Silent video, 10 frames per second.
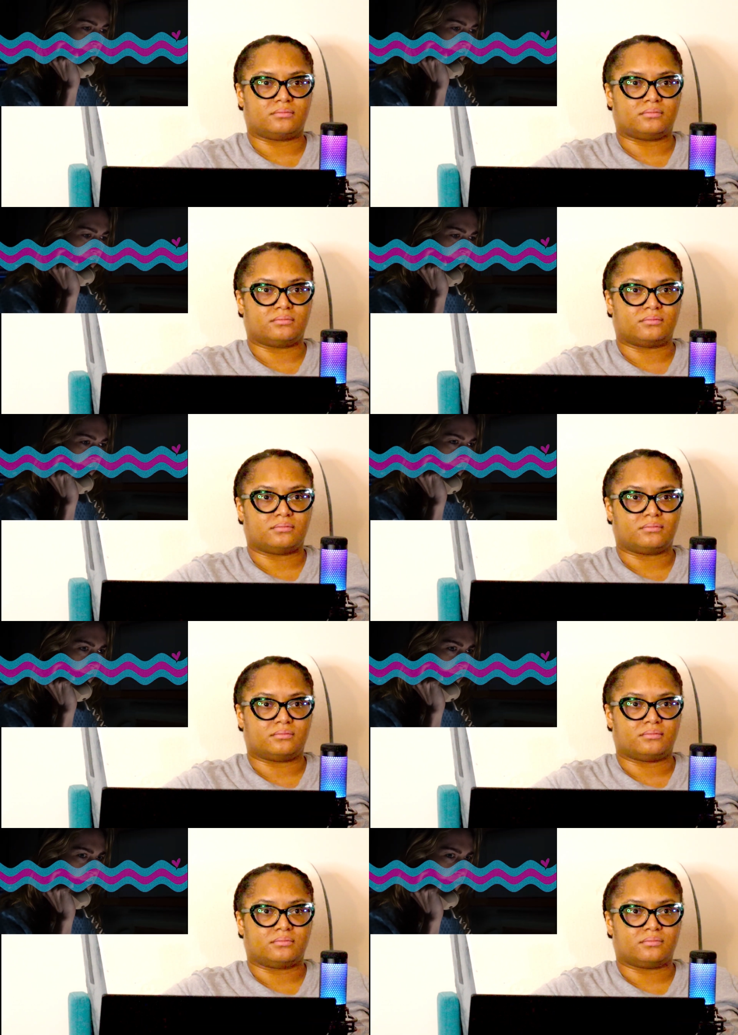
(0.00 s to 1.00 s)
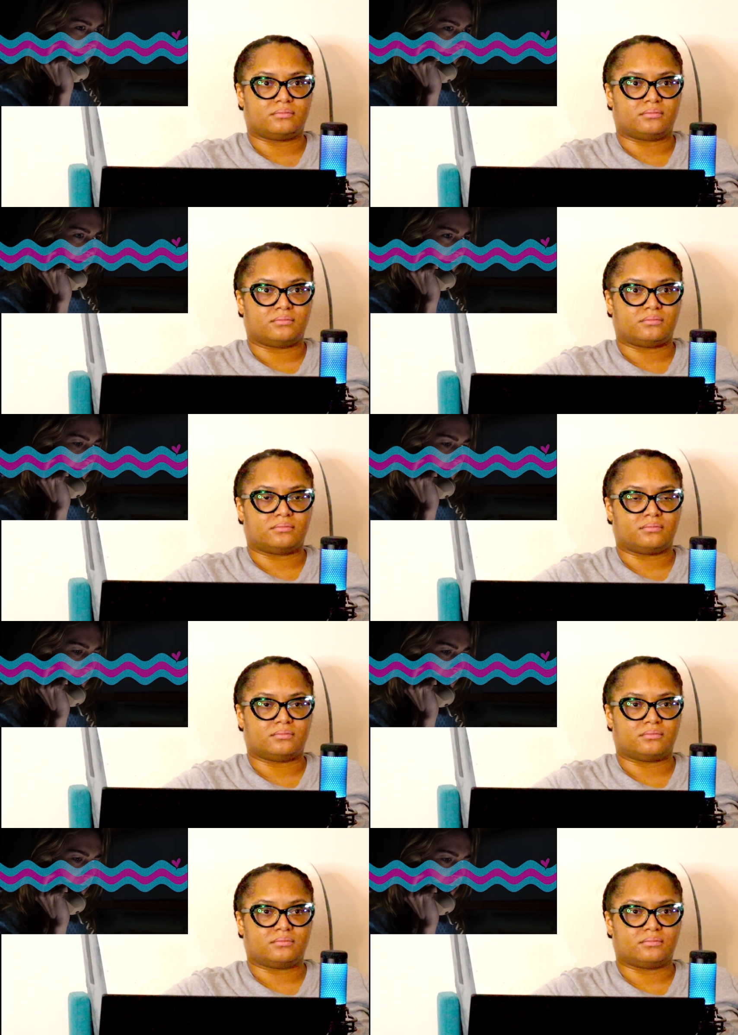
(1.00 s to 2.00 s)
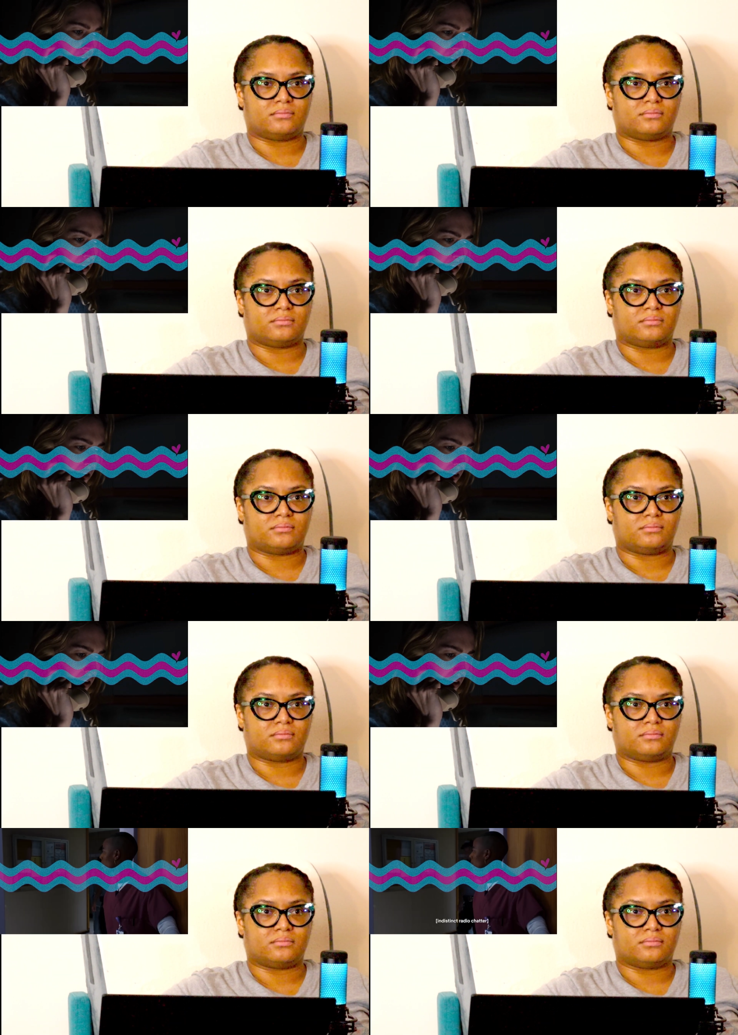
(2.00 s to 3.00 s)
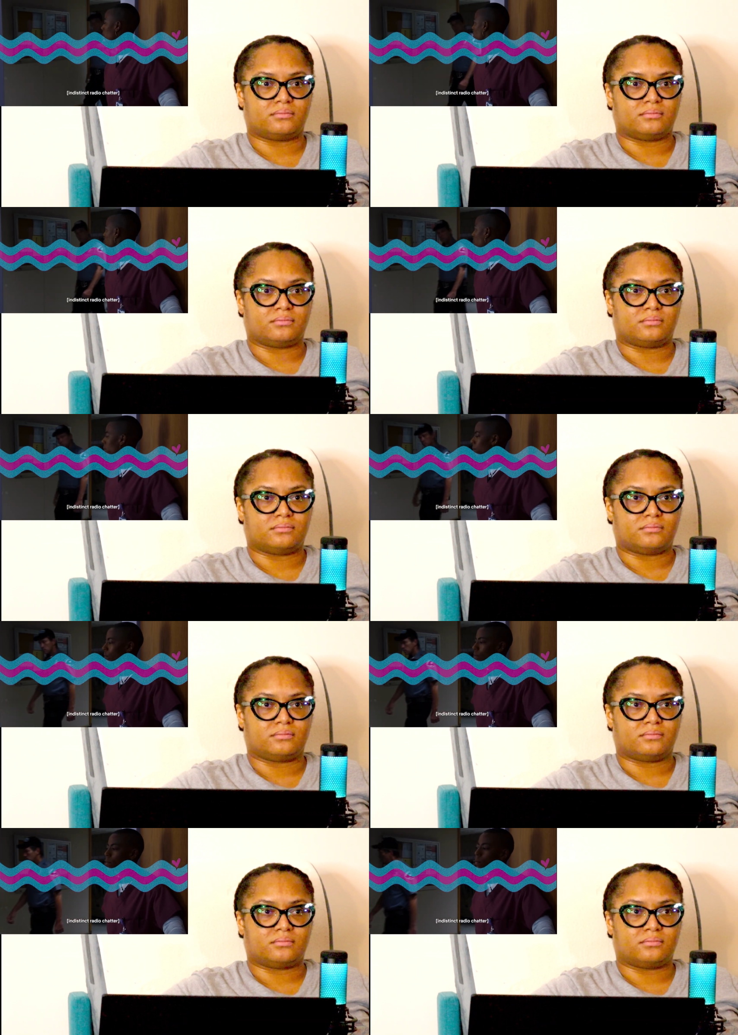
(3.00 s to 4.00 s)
(no one is talking)